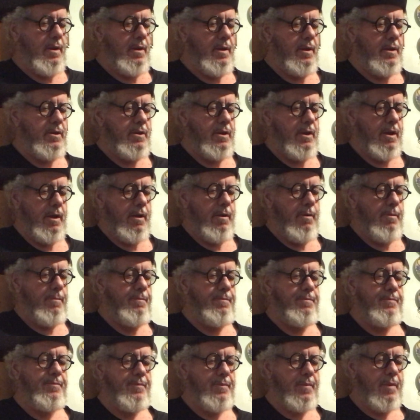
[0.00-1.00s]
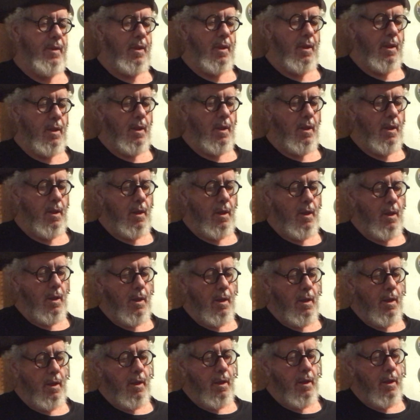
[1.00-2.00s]
So
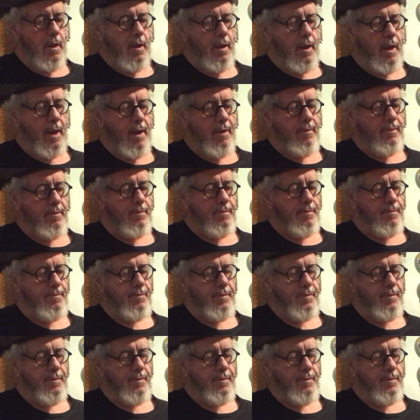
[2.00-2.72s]
you have them.